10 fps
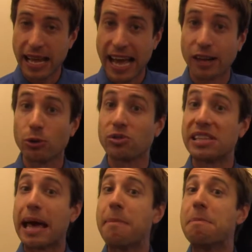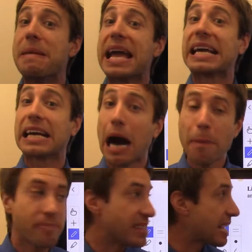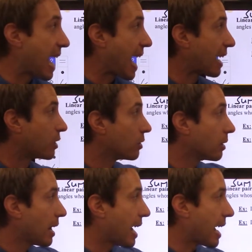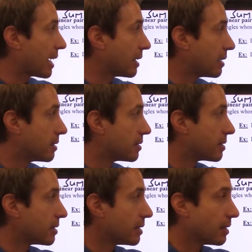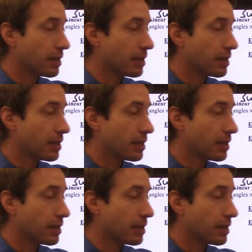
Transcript: angles that make up the angle ACE,